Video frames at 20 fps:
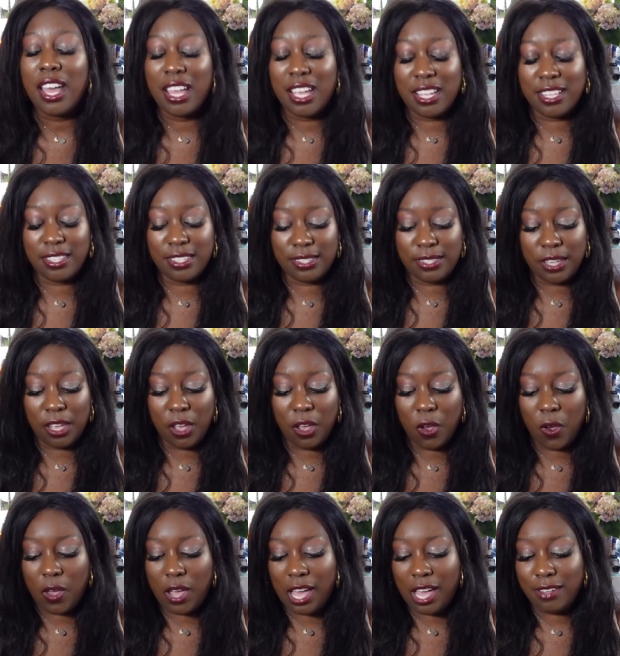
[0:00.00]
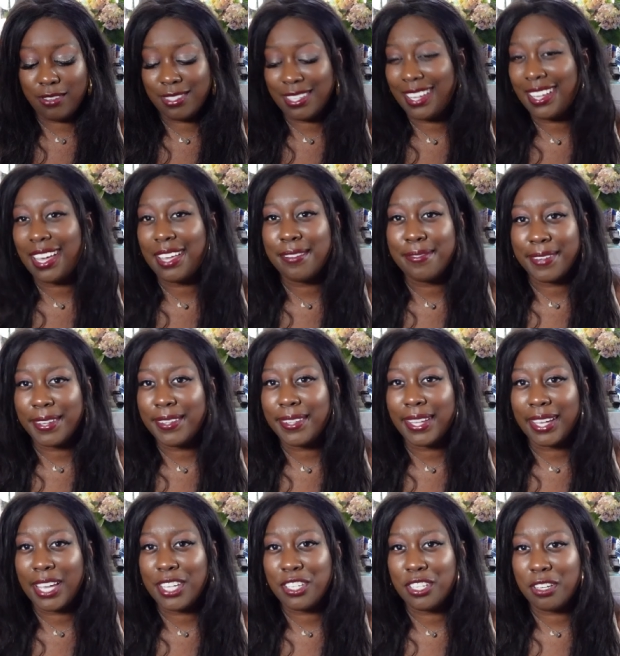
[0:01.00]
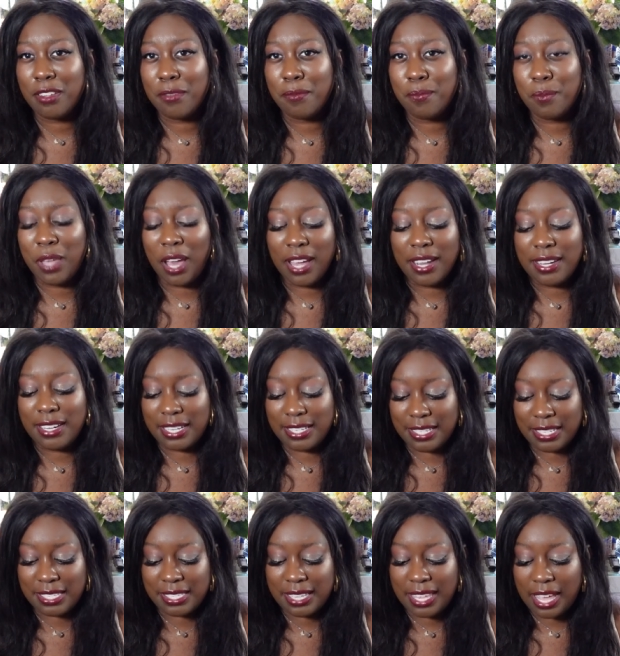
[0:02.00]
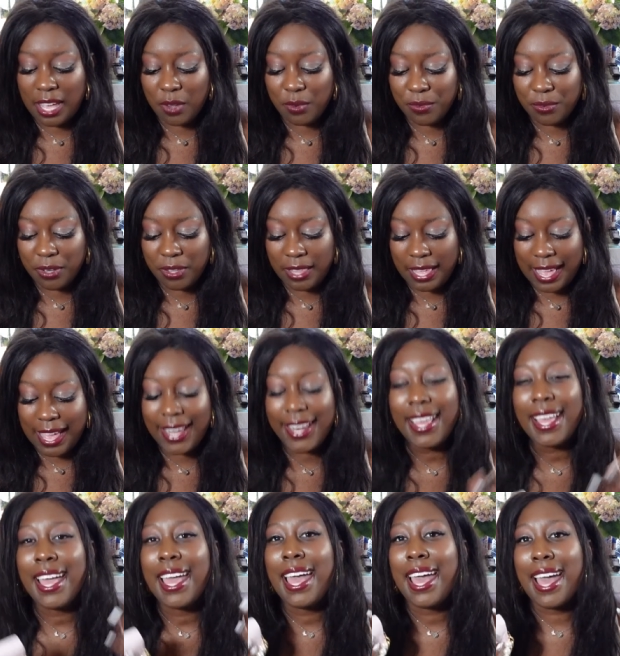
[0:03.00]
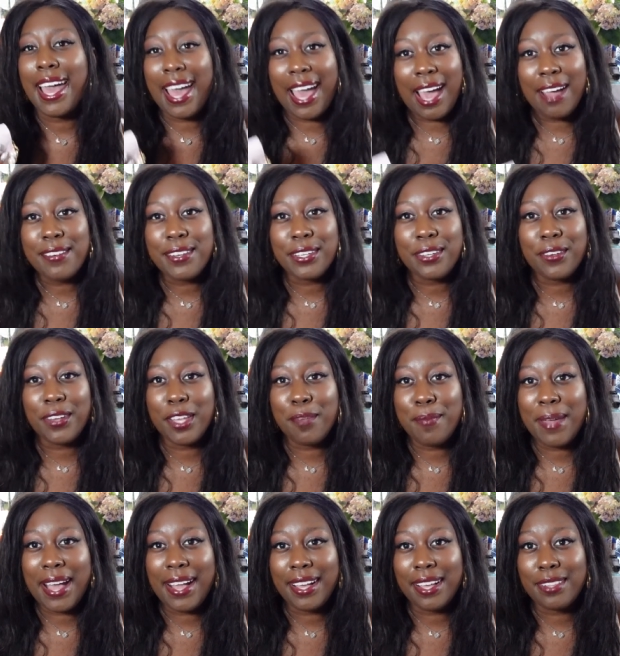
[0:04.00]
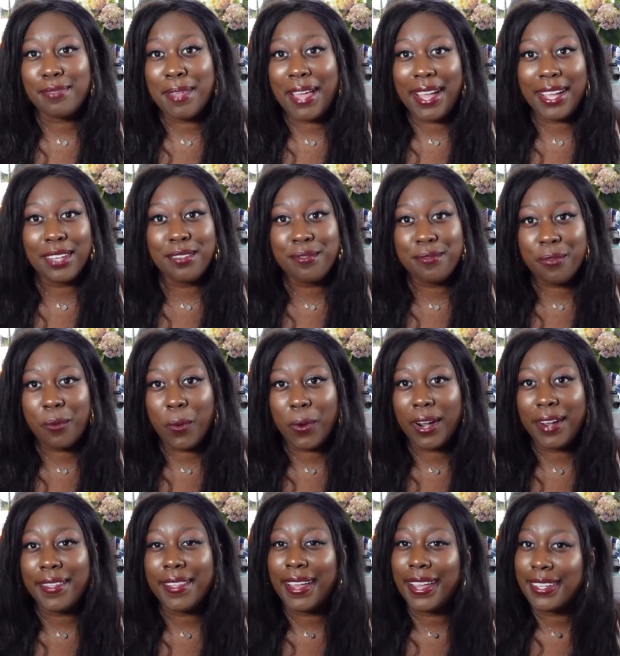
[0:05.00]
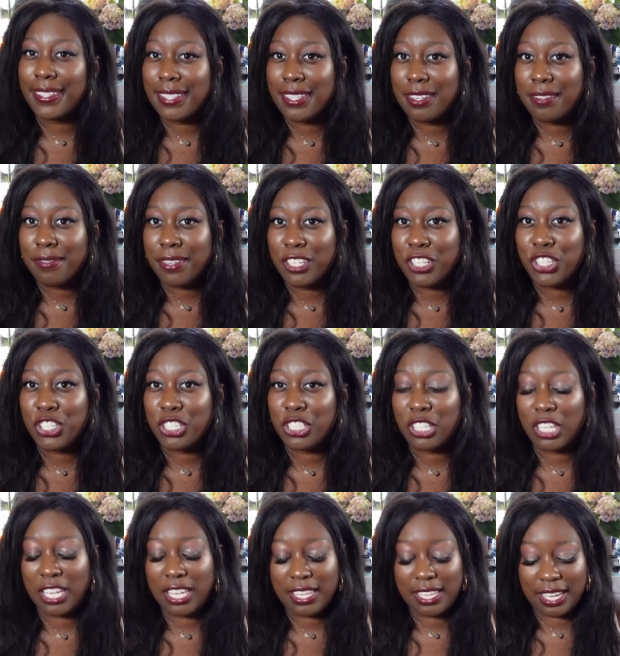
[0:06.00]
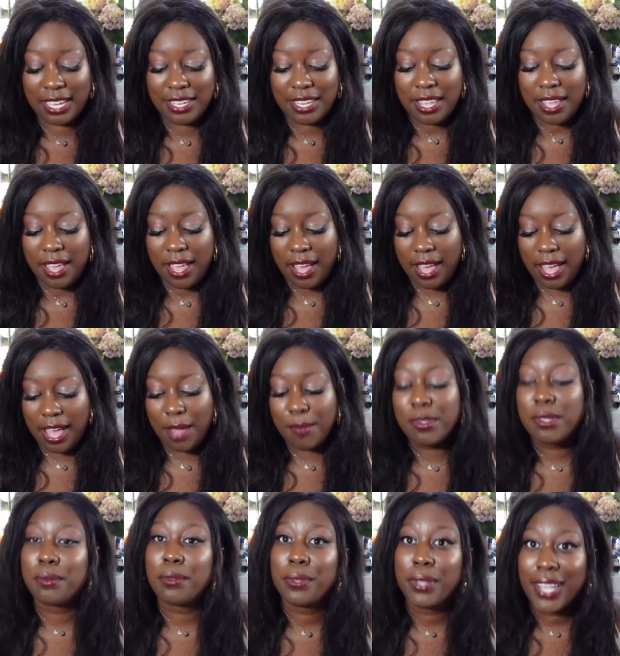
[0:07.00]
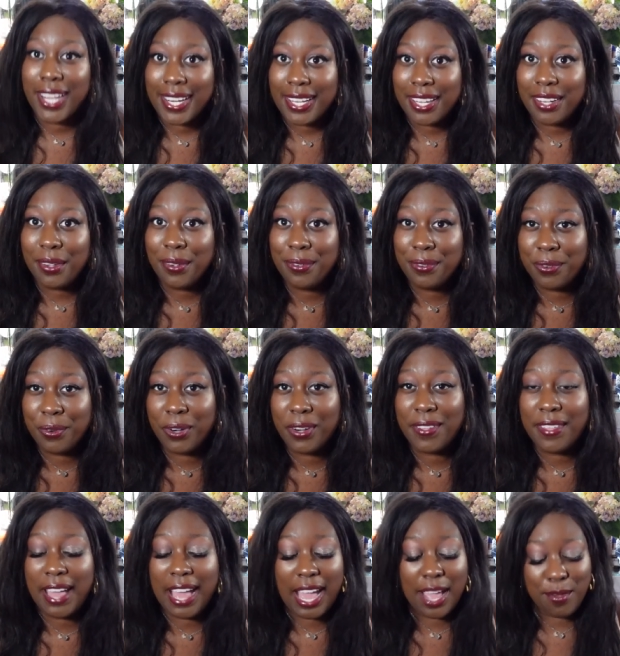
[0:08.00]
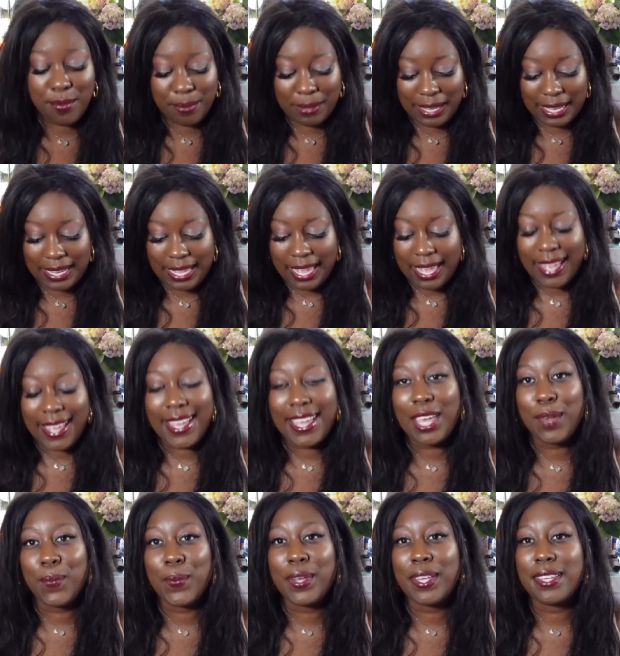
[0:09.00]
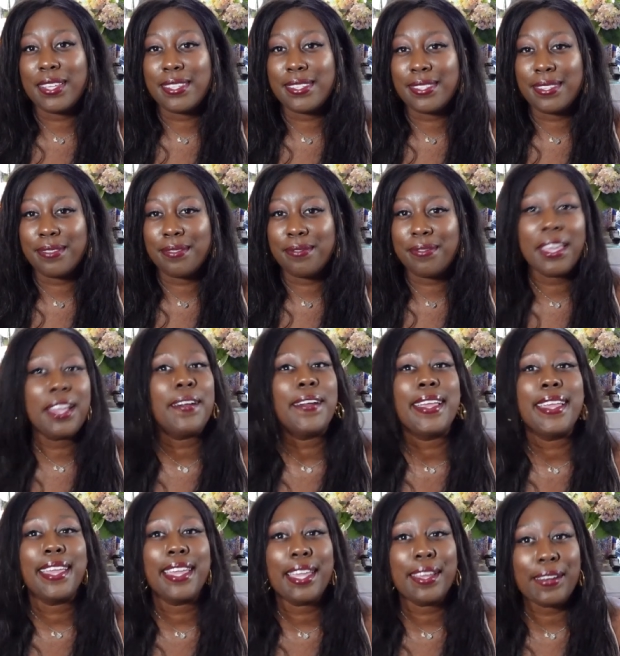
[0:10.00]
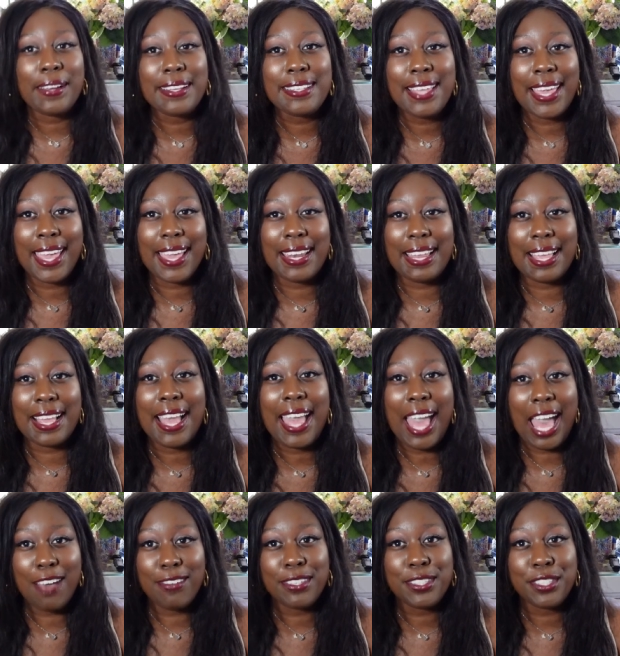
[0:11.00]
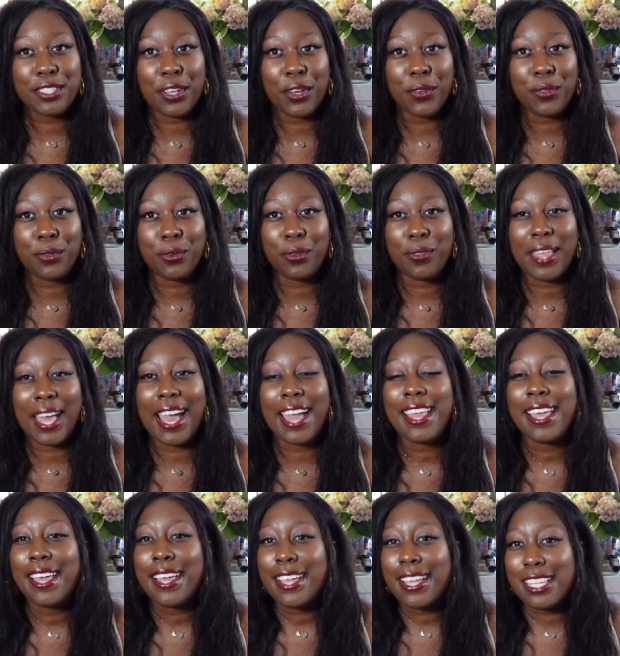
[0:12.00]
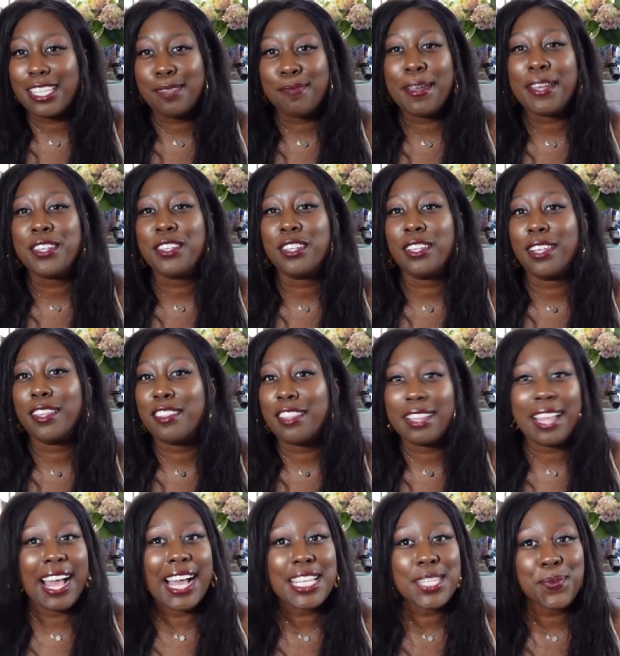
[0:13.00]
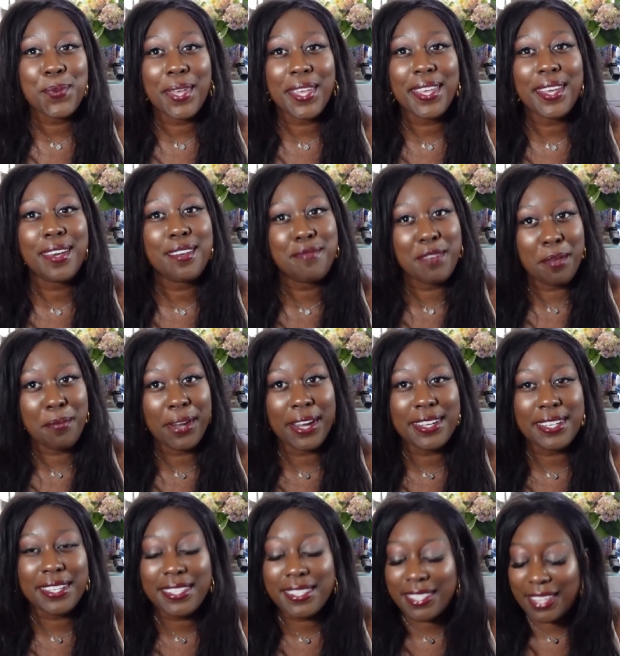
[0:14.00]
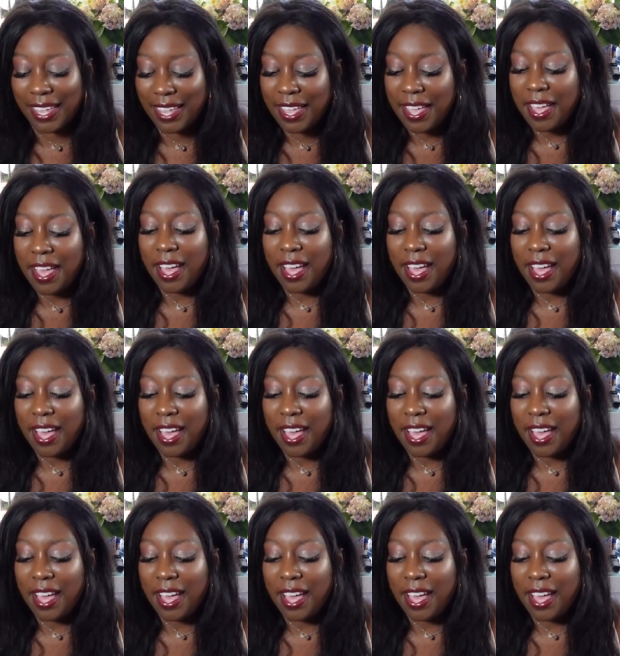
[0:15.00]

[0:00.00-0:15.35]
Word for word: And so I was like, I felt like I should have gotten a discount for that. After going back and forth, I did eventually get some credit for that, but it was very irritating having to go through that, especially in the last week of my pregnancy.